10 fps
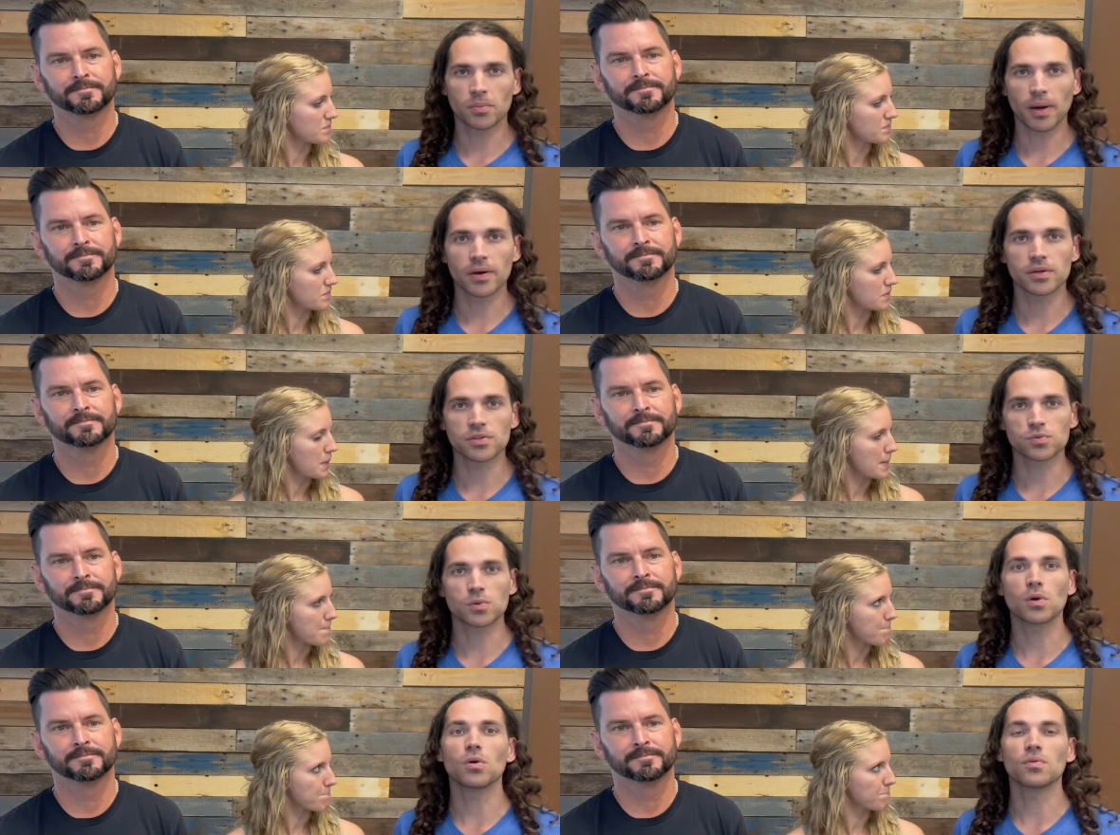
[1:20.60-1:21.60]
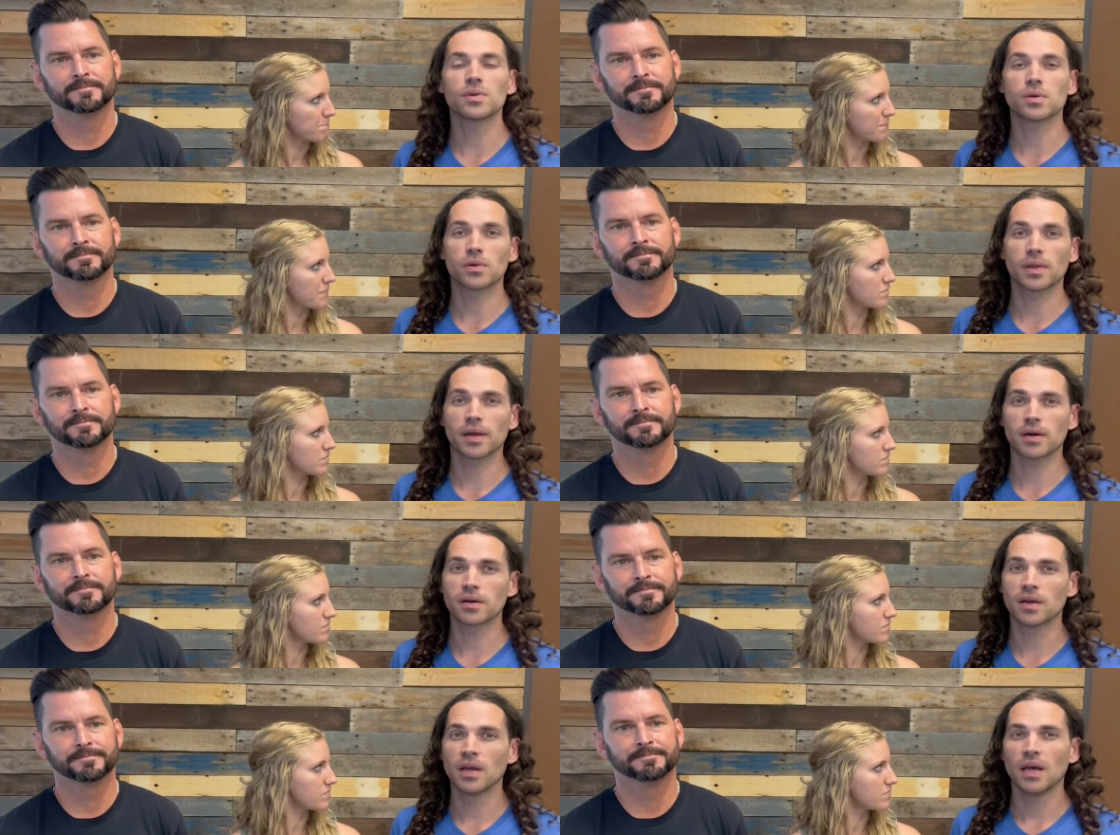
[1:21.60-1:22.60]
Speaker 1: parents' roof and you're there,
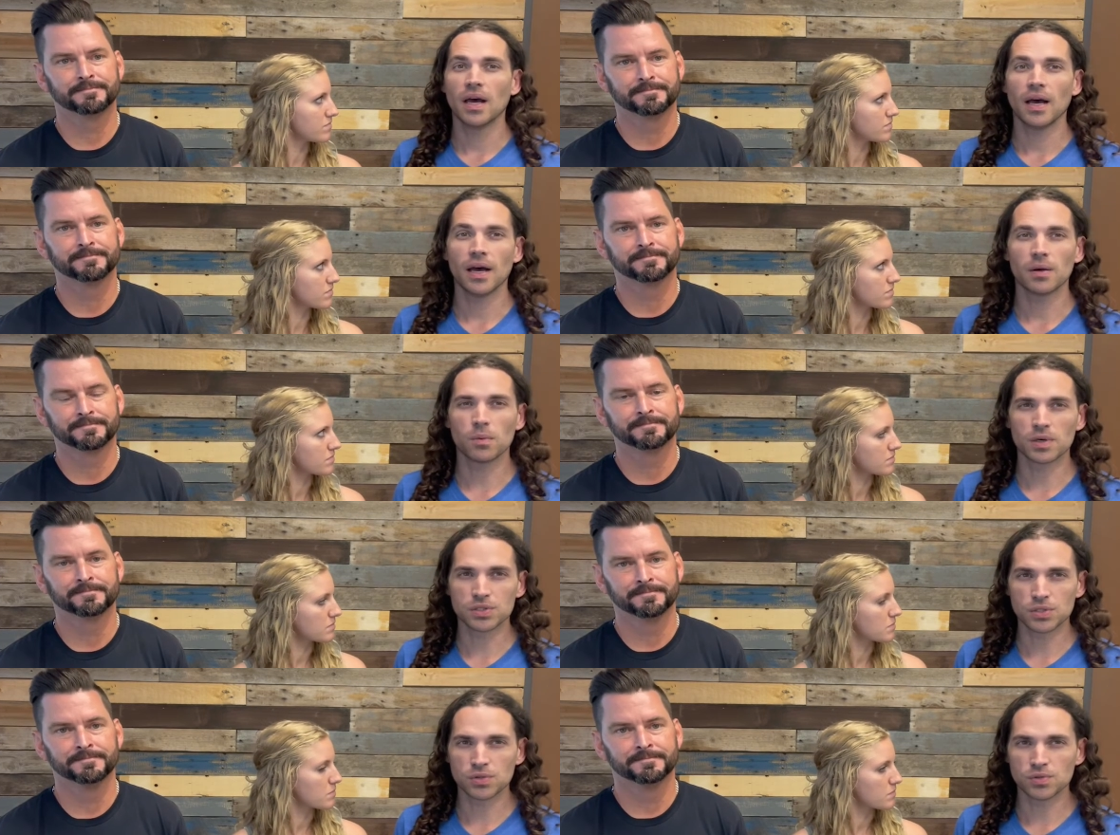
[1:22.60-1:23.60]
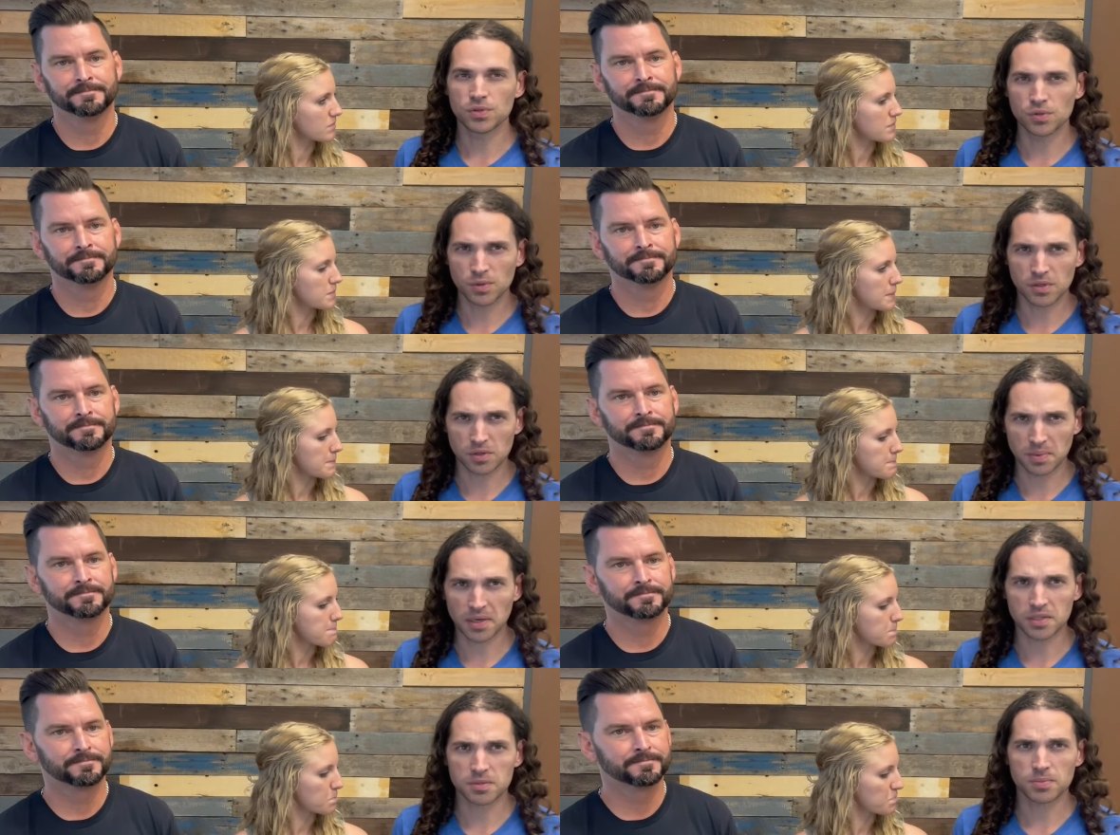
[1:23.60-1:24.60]
uh, what you do with your
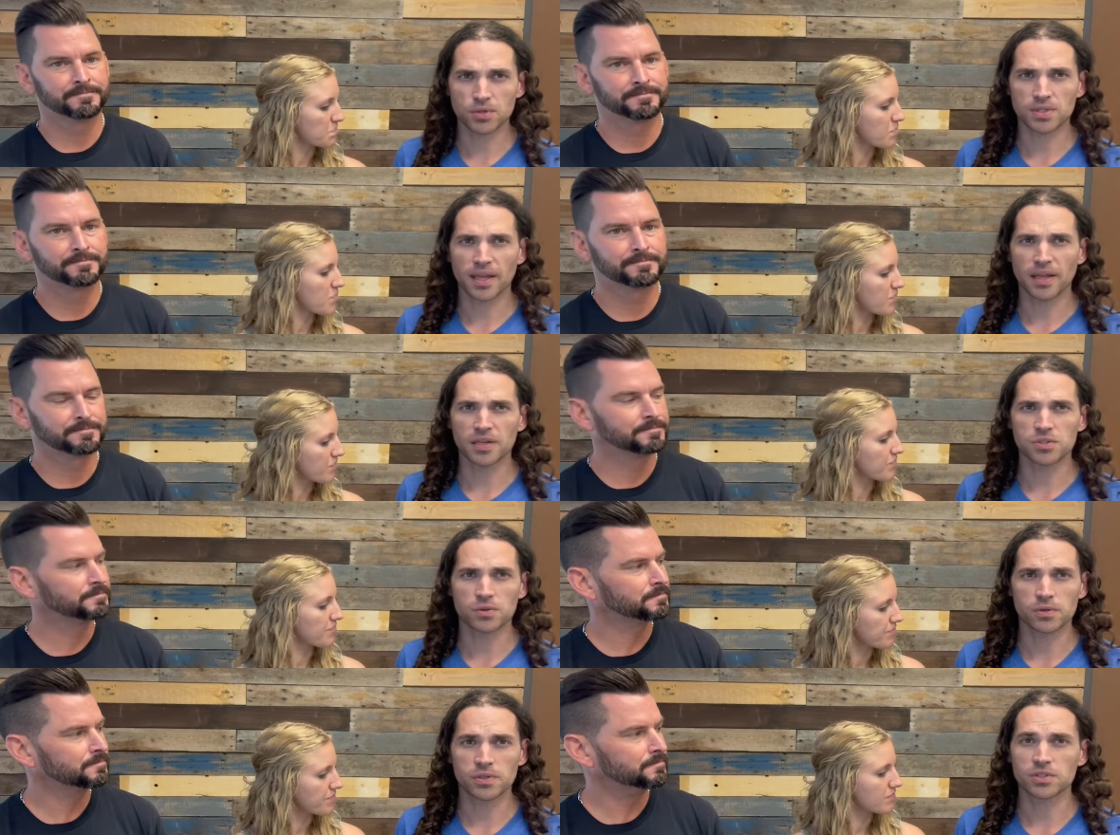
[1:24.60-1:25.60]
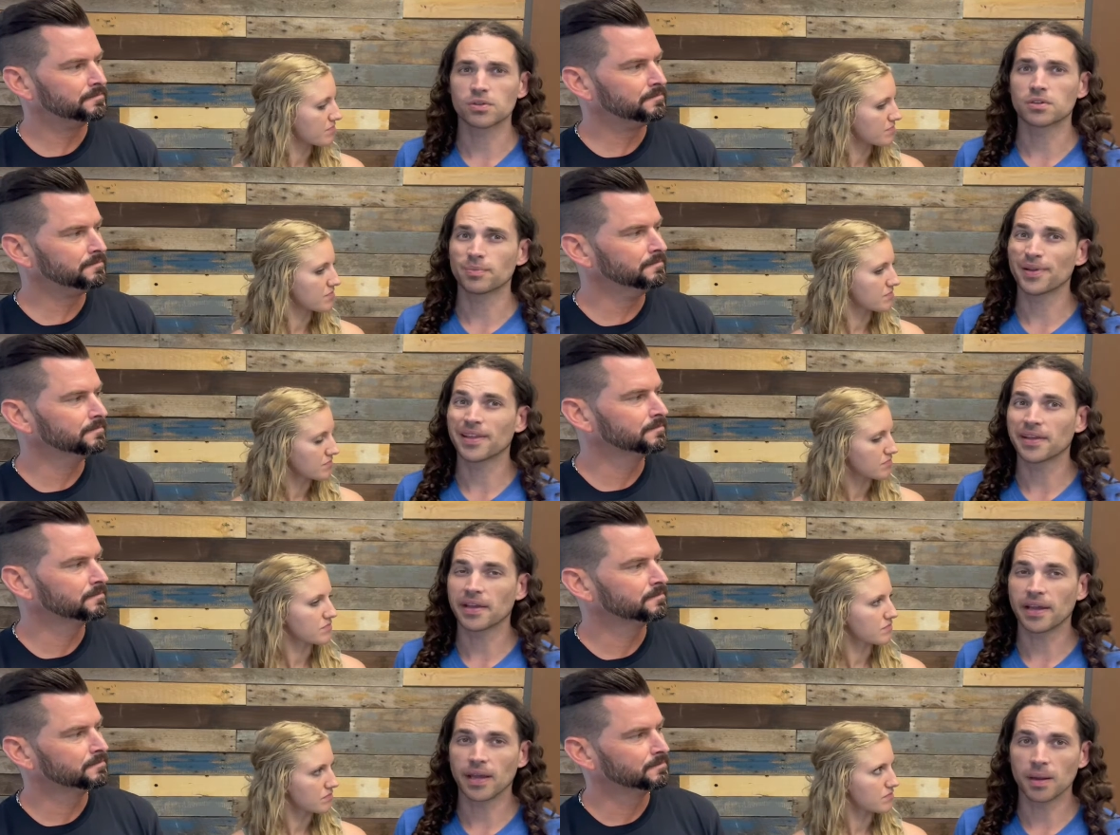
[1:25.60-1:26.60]
parents' personality disorder is learn to play the
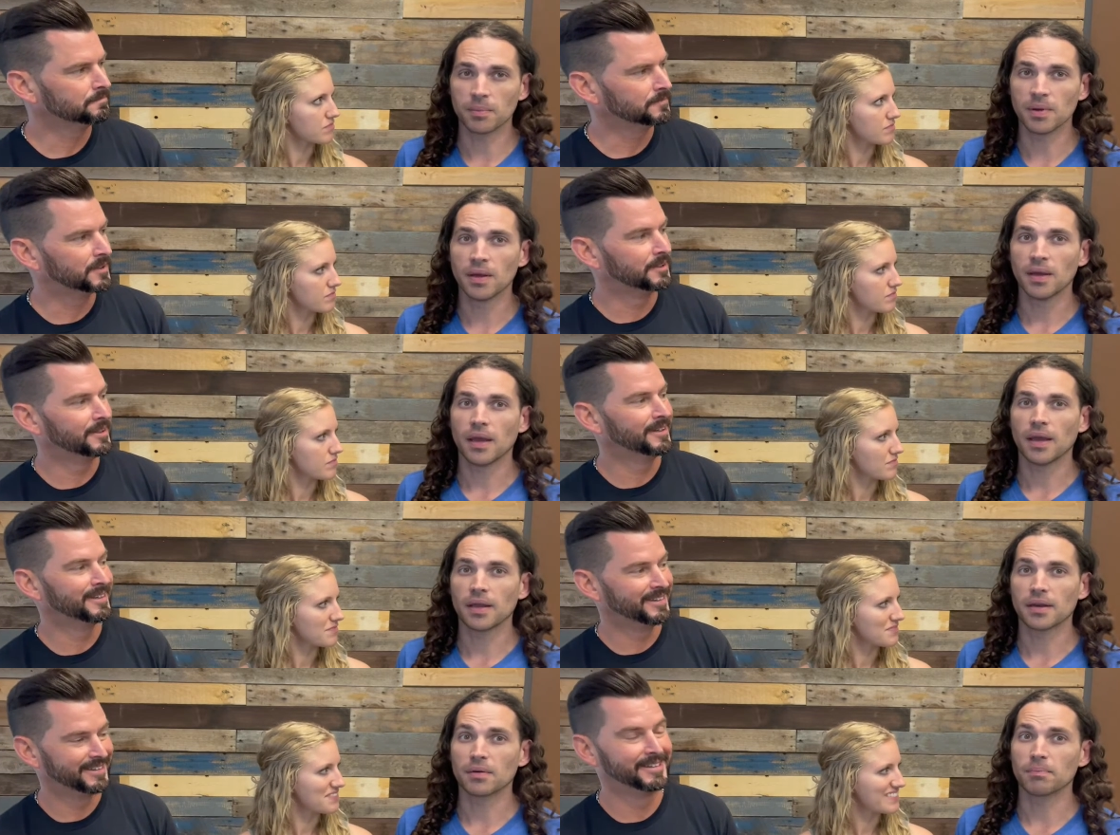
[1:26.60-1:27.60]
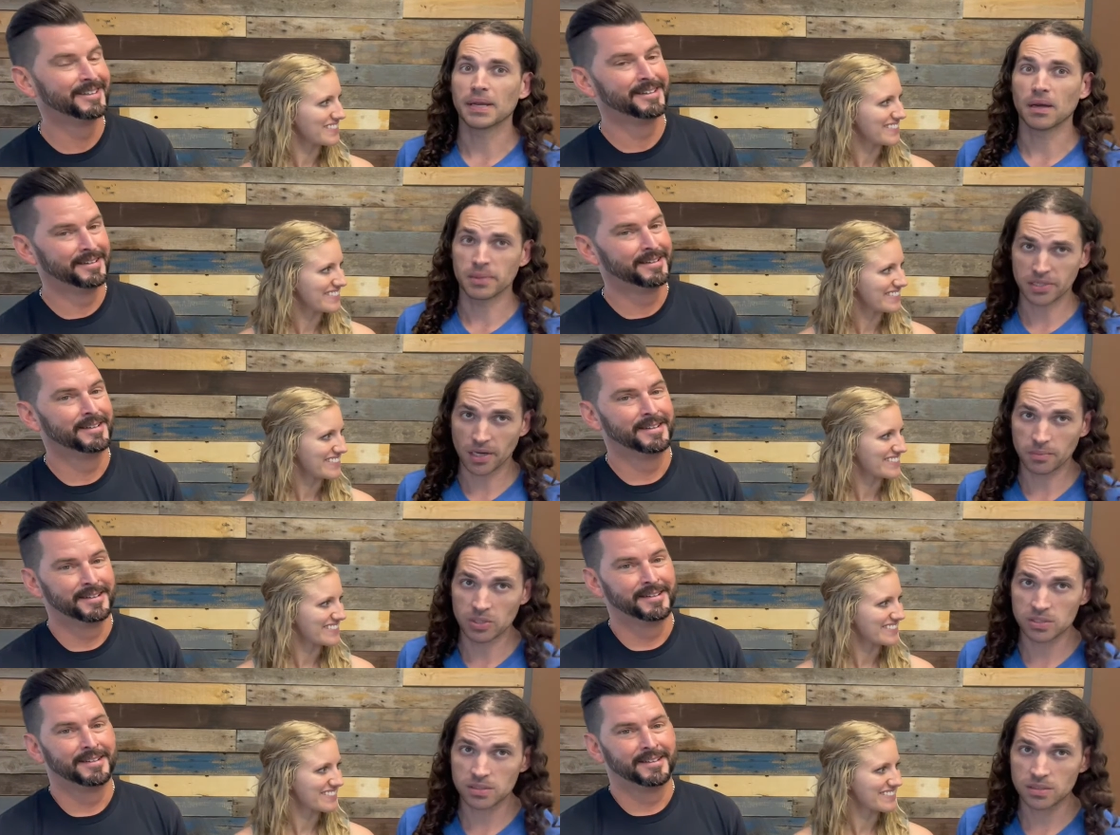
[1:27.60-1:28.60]
game and become
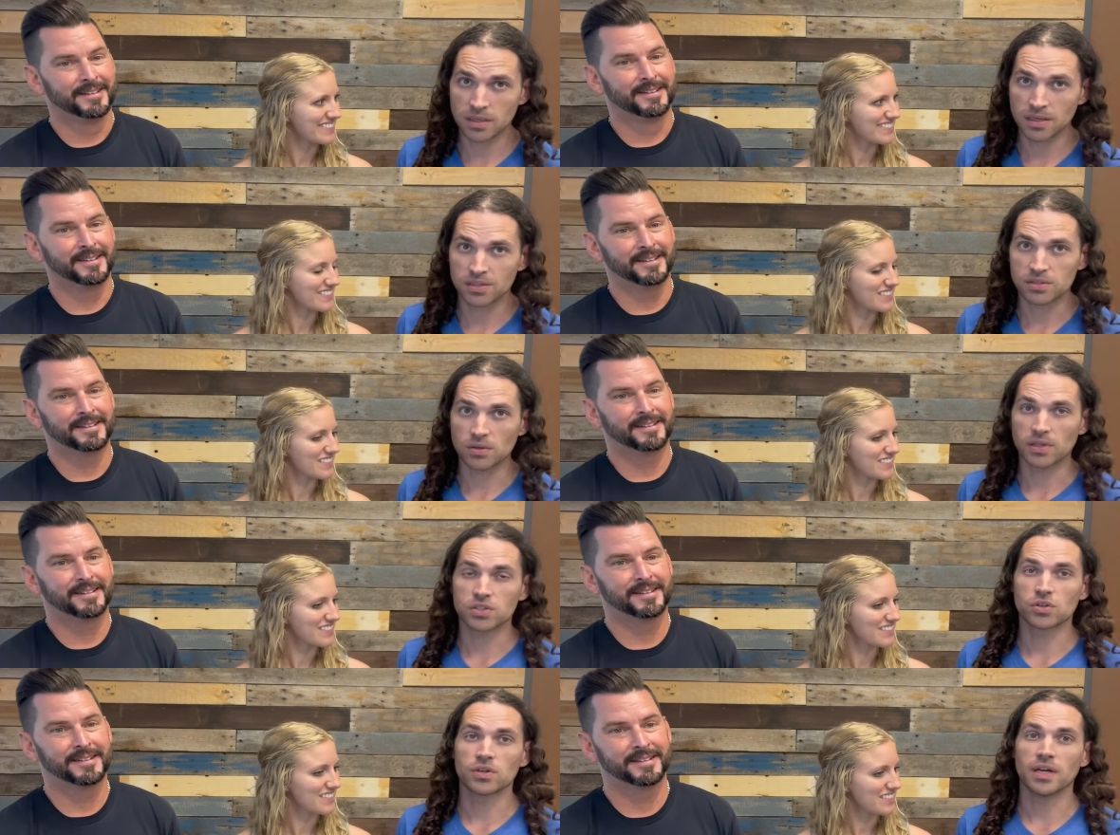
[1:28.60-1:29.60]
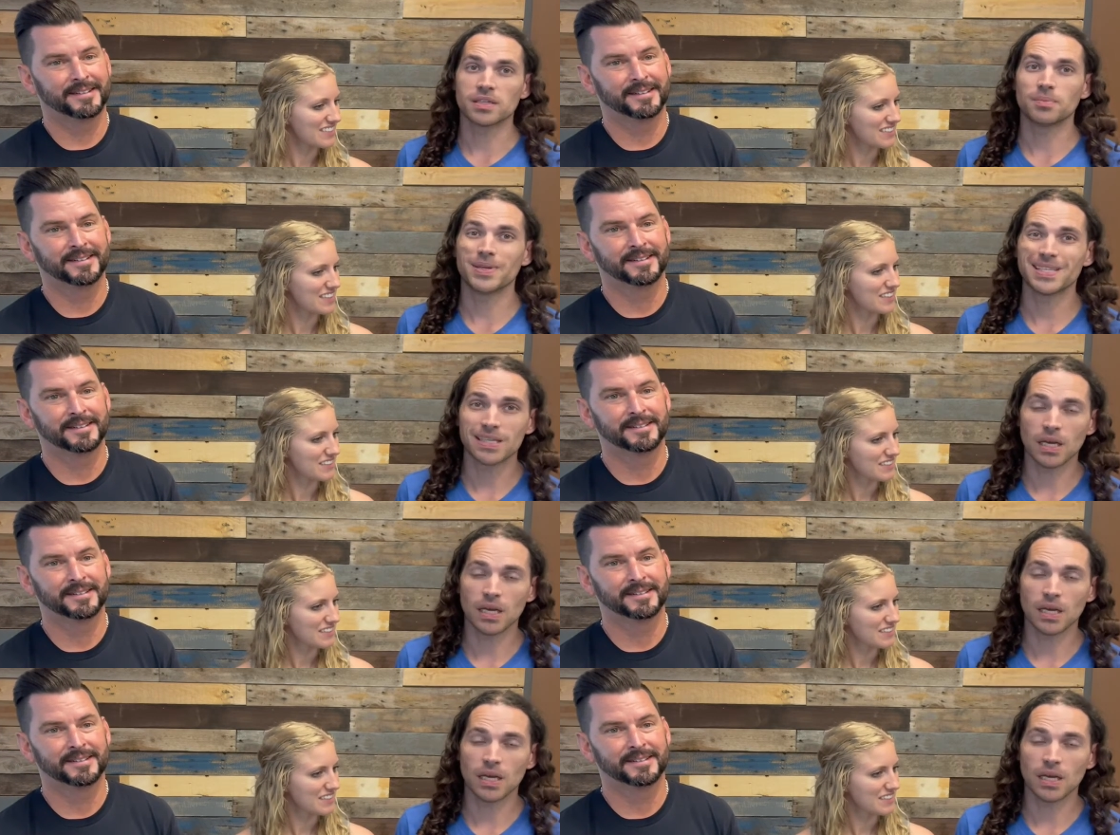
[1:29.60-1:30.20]
autonomous yes. so that you're not dependent